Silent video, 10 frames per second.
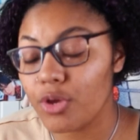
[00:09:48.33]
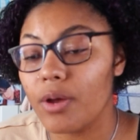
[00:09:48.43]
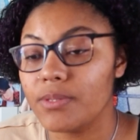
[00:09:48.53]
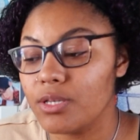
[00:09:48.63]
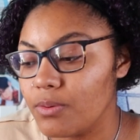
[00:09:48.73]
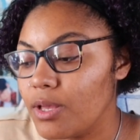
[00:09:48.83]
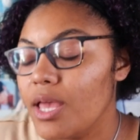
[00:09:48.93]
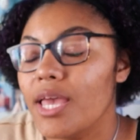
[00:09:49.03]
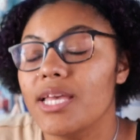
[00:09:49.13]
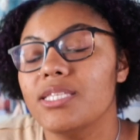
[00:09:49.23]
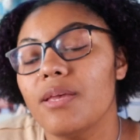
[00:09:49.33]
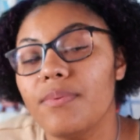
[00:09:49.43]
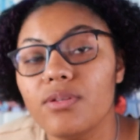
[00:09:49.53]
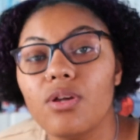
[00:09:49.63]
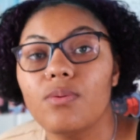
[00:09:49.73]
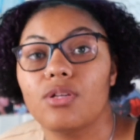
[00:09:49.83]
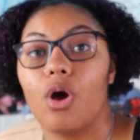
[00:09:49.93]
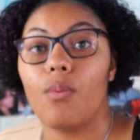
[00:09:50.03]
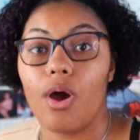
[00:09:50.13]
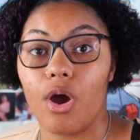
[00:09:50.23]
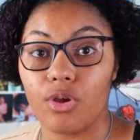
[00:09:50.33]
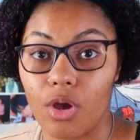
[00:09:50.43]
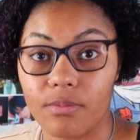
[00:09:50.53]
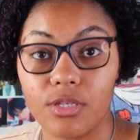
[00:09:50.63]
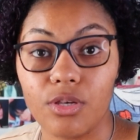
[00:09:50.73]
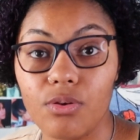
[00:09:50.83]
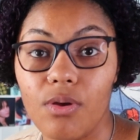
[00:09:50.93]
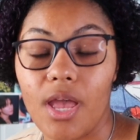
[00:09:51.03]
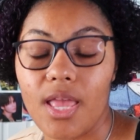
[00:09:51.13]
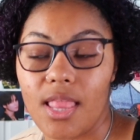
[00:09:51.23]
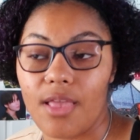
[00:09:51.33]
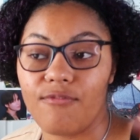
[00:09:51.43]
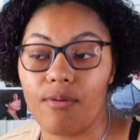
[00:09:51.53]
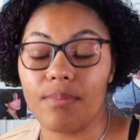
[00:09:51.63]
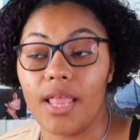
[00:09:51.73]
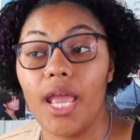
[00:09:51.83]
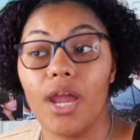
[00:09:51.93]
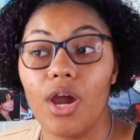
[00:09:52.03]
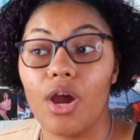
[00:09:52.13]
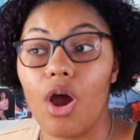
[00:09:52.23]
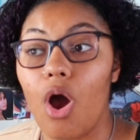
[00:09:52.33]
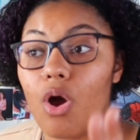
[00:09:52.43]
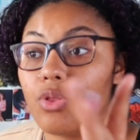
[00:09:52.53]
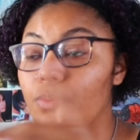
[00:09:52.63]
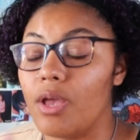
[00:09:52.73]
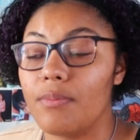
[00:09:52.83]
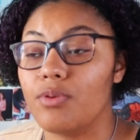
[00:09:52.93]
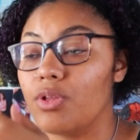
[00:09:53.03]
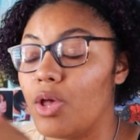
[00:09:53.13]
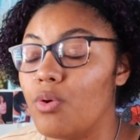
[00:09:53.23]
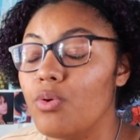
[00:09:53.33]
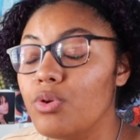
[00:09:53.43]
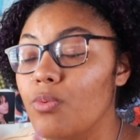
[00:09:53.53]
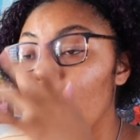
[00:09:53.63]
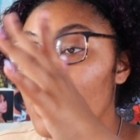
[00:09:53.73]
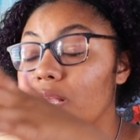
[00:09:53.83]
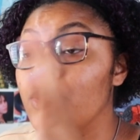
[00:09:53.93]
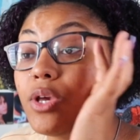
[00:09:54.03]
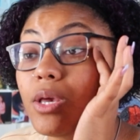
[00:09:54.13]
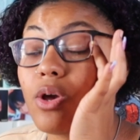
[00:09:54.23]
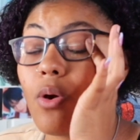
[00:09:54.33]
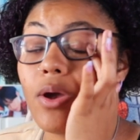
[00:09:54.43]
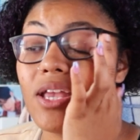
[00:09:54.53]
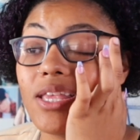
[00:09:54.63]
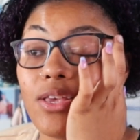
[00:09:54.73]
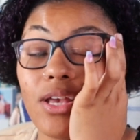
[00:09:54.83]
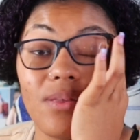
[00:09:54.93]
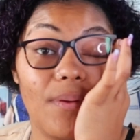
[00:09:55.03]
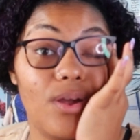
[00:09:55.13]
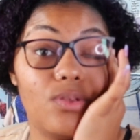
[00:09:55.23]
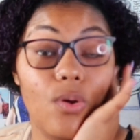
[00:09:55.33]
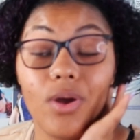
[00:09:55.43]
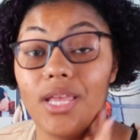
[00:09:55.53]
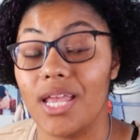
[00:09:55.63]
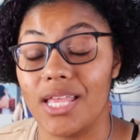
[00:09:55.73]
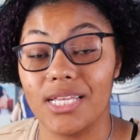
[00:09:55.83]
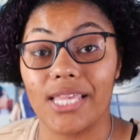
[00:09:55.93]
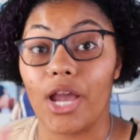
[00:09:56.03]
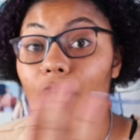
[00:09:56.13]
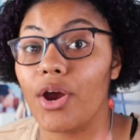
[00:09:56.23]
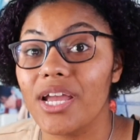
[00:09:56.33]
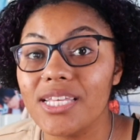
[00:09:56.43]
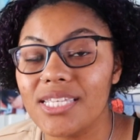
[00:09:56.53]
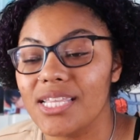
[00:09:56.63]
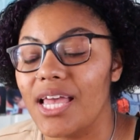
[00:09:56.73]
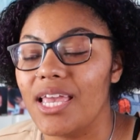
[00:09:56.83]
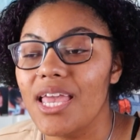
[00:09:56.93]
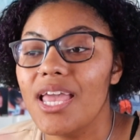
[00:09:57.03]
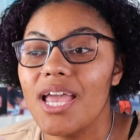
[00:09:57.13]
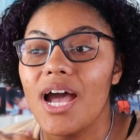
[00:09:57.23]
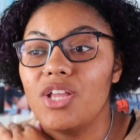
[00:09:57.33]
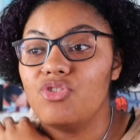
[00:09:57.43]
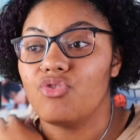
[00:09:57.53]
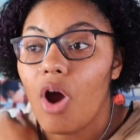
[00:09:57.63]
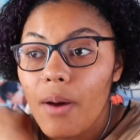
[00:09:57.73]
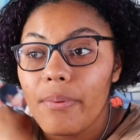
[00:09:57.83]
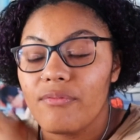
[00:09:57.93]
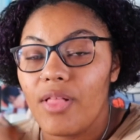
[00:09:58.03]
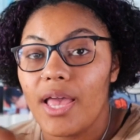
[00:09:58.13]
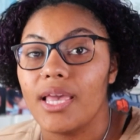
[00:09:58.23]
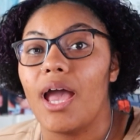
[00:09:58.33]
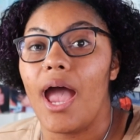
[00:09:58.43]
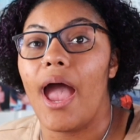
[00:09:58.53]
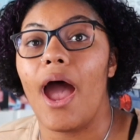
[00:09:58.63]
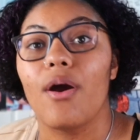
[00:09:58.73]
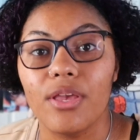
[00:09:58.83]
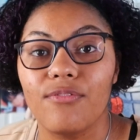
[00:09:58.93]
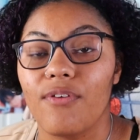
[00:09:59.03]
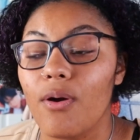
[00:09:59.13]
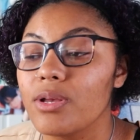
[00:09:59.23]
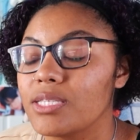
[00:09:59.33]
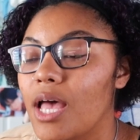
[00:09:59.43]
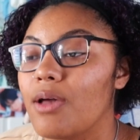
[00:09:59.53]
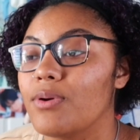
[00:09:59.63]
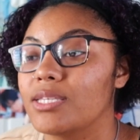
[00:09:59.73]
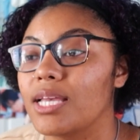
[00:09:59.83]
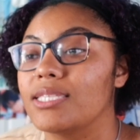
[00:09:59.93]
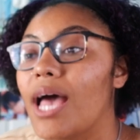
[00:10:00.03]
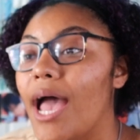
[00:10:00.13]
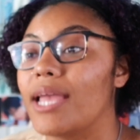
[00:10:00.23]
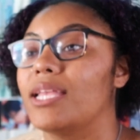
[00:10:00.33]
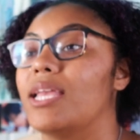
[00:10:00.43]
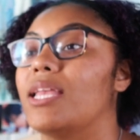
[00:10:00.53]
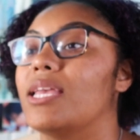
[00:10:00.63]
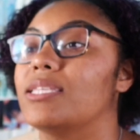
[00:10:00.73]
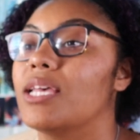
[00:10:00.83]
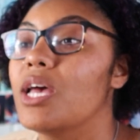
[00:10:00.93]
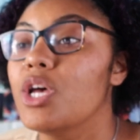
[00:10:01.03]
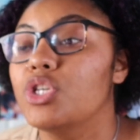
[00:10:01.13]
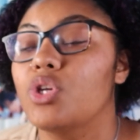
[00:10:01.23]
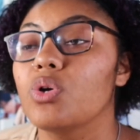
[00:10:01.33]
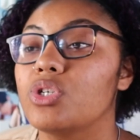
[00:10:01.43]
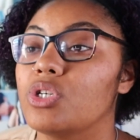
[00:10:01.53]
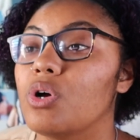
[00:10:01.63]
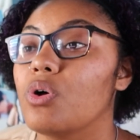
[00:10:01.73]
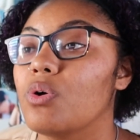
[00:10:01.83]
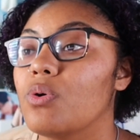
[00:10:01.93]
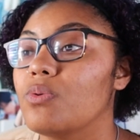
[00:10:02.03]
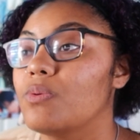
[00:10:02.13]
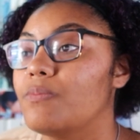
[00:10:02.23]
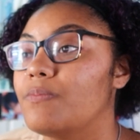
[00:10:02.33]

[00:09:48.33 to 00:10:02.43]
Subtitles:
Up To? His debut song was called What Are You Up To? And like from there all the way up to like Who You Are, and you keep going, and then you get the Paranoia, and it's like crazy, like a drop of like how he felt inside with his anxiety, his social